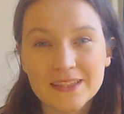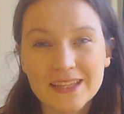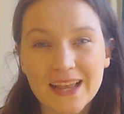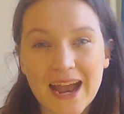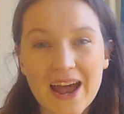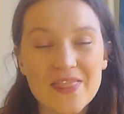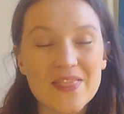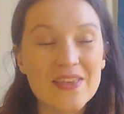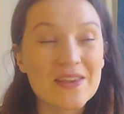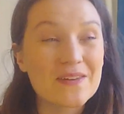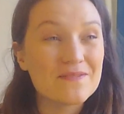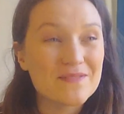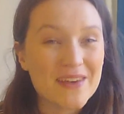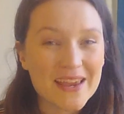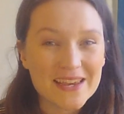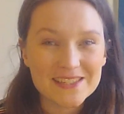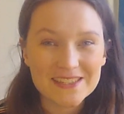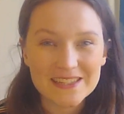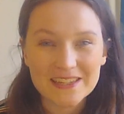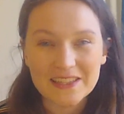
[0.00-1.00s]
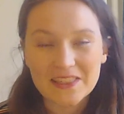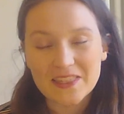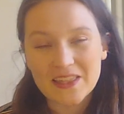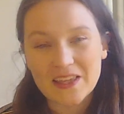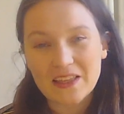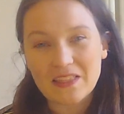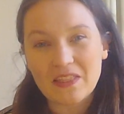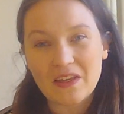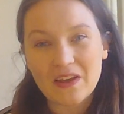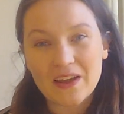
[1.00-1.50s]
And the amazing
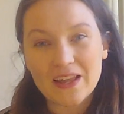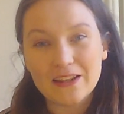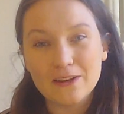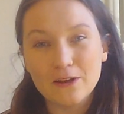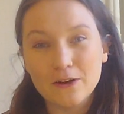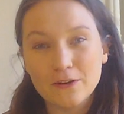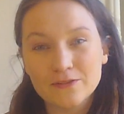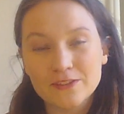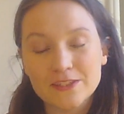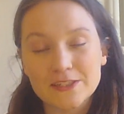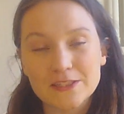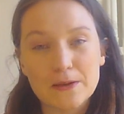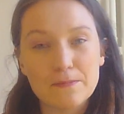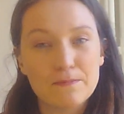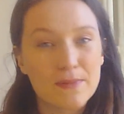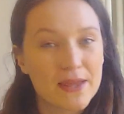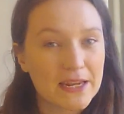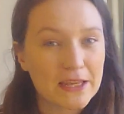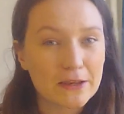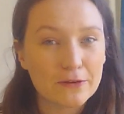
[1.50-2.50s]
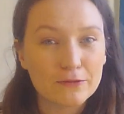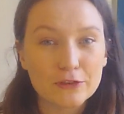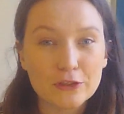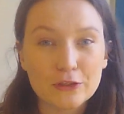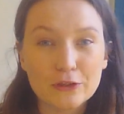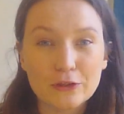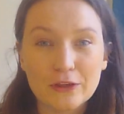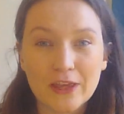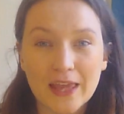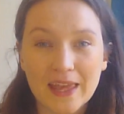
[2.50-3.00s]
thing that I loved is that many of
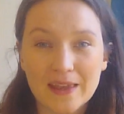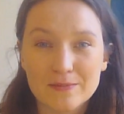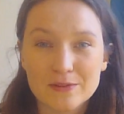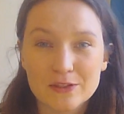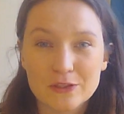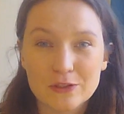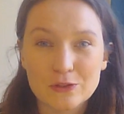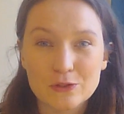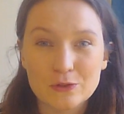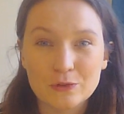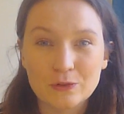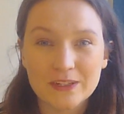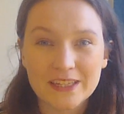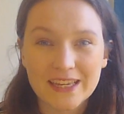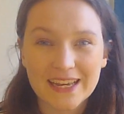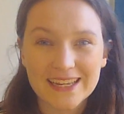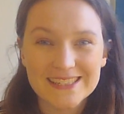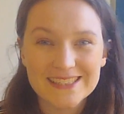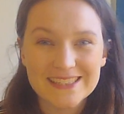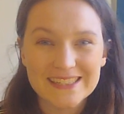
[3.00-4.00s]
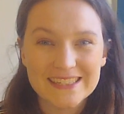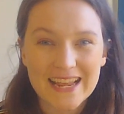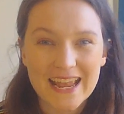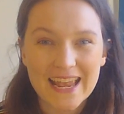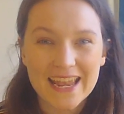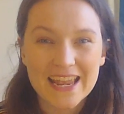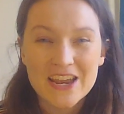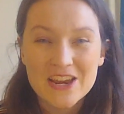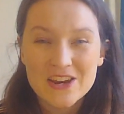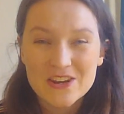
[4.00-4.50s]
you who came to the talk yesterday,
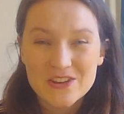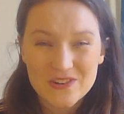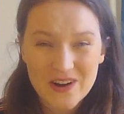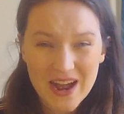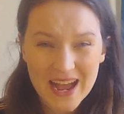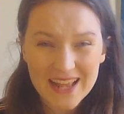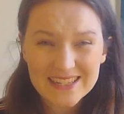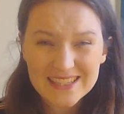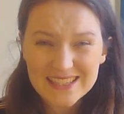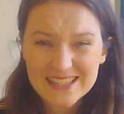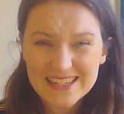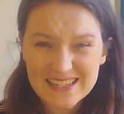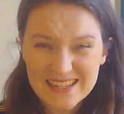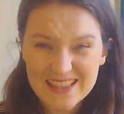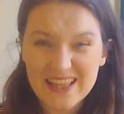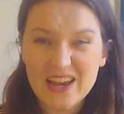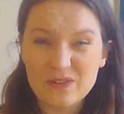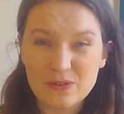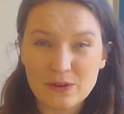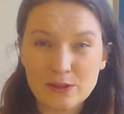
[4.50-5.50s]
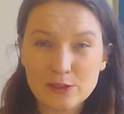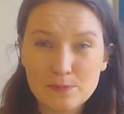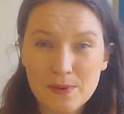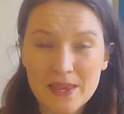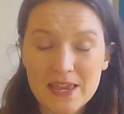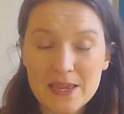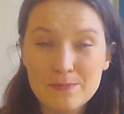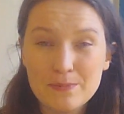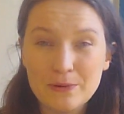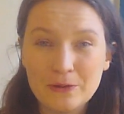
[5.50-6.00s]
your answer to that was
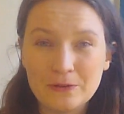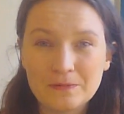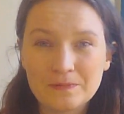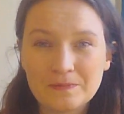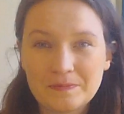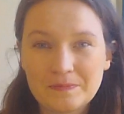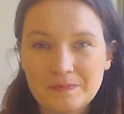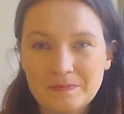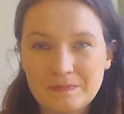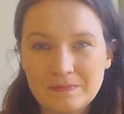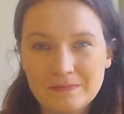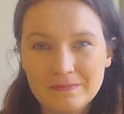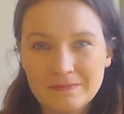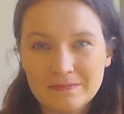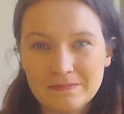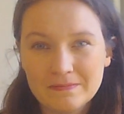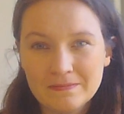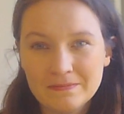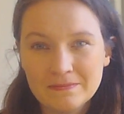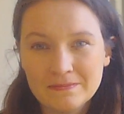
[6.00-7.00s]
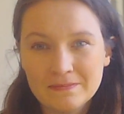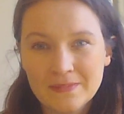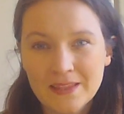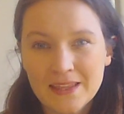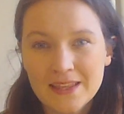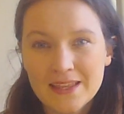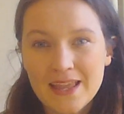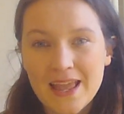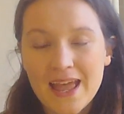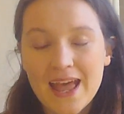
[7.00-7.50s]
people.
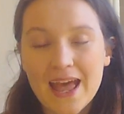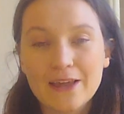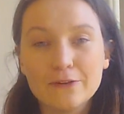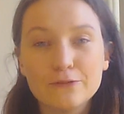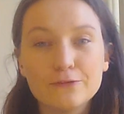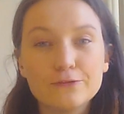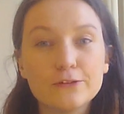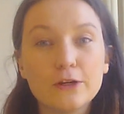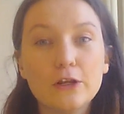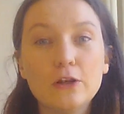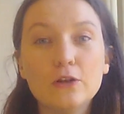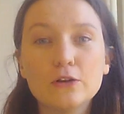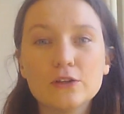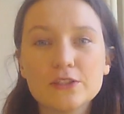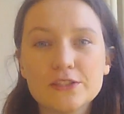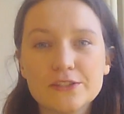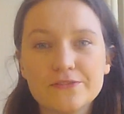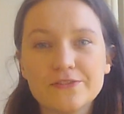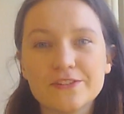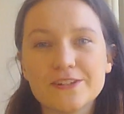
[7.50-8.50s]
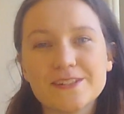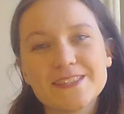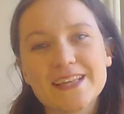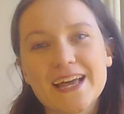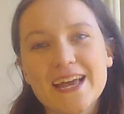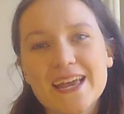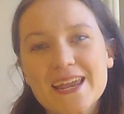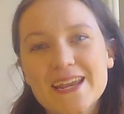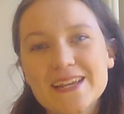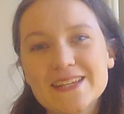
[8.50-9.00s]
And for a lot of us,
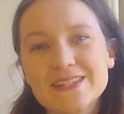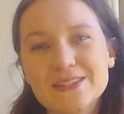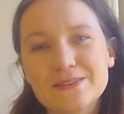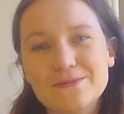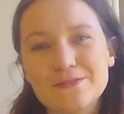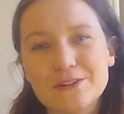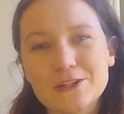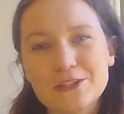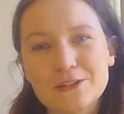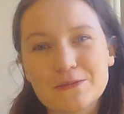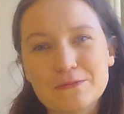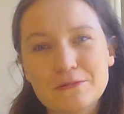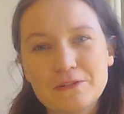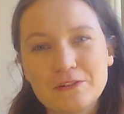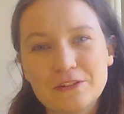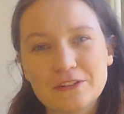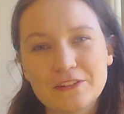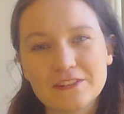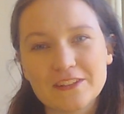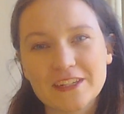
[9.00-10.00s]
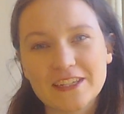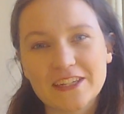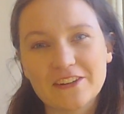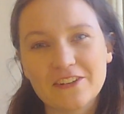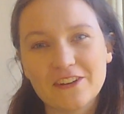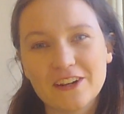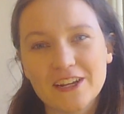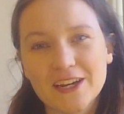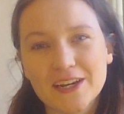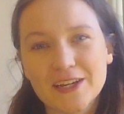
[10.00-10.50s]
that is the most important thing in
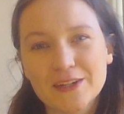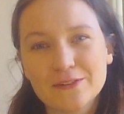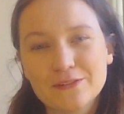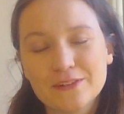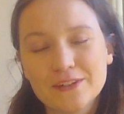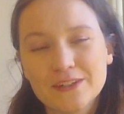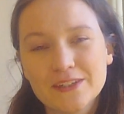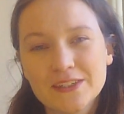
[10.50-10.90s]
our life.